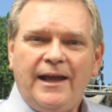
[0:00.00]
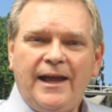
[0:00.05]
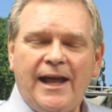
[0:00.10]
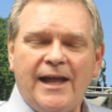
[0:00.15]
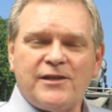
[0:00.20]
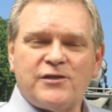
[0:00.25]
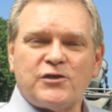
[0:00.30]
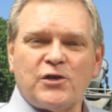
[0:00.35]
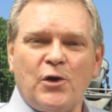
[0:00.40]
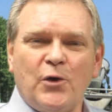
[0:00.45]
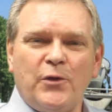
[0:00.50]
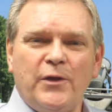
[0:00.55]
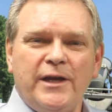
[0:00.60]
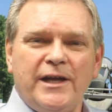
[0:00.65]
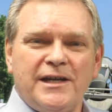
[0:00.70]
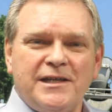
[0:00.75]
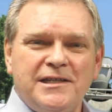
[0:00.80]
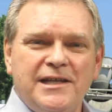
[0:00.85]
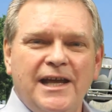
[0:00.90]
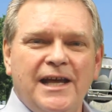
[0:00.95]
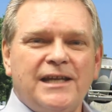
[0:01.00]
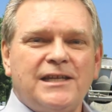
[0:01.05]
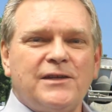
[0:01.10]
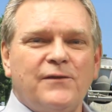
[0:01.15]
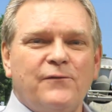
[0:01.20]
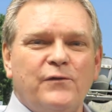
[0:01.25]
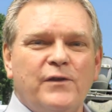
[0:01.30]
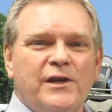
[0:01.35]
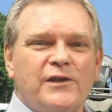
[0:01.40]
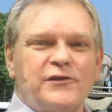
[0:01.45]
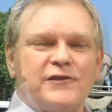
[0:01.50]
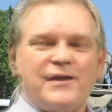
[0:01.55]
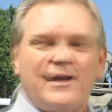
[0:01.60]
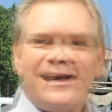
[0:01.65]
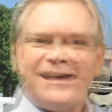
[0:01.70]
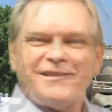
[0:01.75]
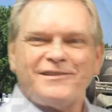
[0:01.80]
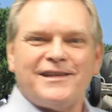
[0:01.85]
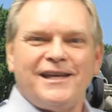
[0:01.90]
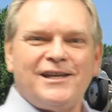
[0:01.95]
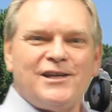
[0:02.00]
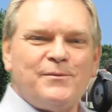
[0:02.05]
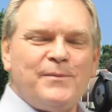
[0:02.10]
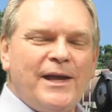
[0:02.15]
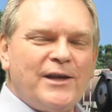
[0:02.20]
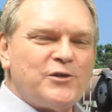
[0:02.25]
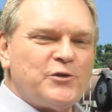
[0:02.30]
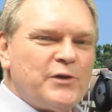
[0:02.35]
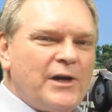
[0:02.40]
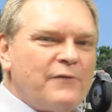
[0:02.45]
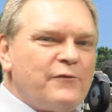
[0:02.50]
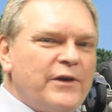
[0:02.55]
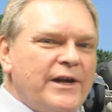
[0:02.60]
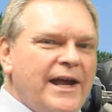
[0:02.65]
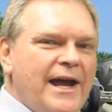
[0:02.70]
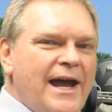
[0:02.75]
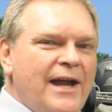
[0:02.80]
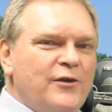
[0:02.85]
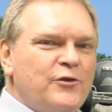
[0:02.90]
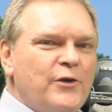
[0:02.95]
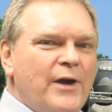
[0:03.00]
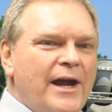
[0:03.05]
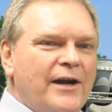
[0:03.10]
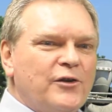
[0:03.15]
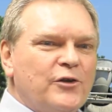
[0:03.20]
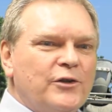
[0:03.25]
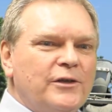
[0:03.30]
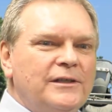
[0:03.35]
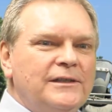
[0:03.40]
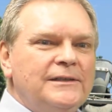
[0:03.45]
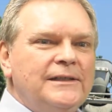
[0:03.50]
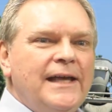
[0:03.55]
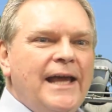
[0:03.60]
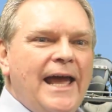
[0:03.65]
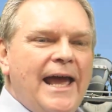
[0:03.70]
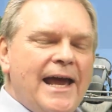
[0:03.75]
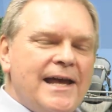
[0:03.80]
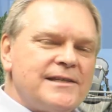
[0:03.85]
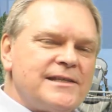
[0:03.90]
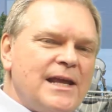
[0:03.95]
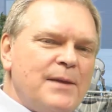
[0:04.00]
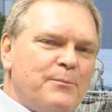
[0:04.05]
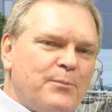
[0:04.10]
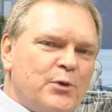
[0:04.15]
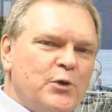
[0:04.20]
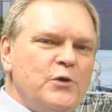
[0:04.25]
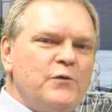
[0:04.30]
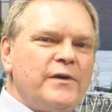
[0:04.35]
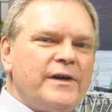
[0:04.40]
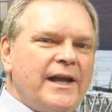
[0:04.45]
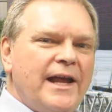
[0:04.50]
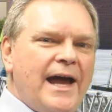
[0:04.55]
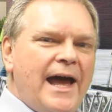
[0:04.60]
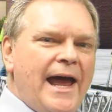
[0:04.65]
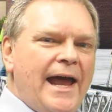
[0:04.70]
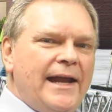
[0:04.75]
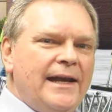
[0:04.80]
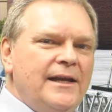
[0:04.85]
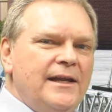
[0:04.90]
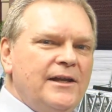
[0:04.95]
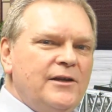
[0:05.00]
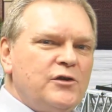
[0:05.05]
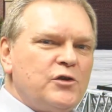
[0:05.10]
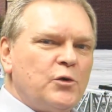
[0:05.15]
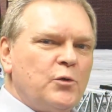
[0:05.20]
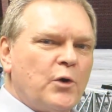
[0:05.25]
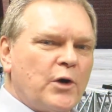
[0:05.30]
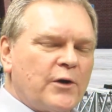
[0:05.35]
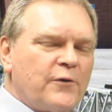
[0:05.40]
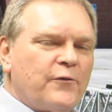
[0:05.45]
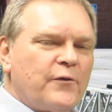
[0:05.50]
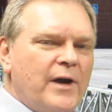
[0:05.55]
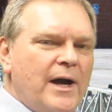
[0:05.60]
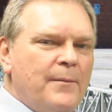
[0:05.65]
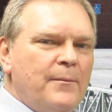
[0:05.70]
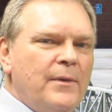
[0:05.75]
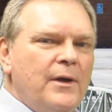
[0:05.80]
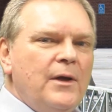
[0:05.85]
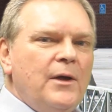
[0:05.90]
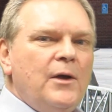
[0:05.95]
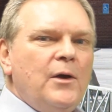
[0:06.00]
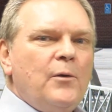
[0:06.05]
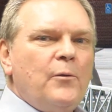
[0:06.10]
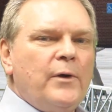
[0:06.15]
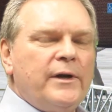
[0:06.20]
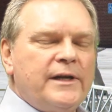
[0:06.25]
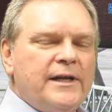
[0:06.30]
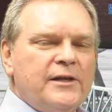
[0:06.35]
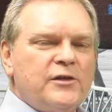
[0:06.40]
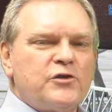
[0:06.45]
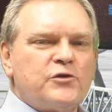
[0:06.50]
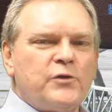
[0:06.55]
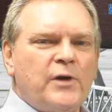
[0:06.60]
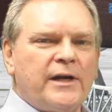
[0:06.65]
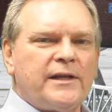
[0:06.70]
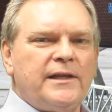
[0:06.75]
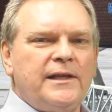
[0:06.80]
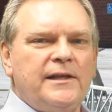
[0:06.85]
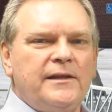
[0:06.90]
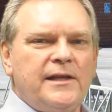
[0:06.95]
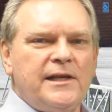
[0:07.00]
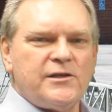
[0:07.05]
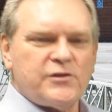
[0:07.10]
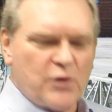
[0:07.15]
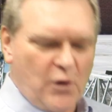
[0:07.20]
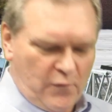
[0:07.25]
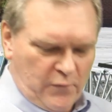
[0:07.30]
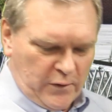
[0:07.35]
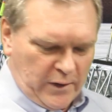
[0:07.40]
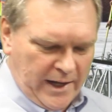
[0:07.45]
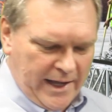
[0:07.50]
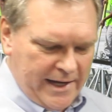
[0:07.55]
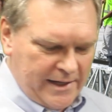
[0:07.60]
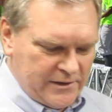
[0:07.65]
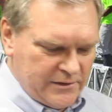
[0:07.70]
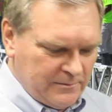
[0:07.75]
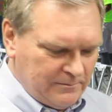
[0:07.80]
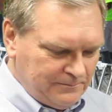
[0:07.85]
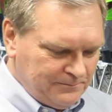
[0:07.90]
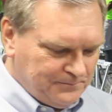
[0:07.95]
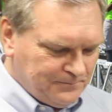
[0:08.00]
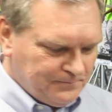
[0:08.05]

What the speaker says: And so the intent of this is then to make sure every contractor has a proven guide to work from when constructing these overlays.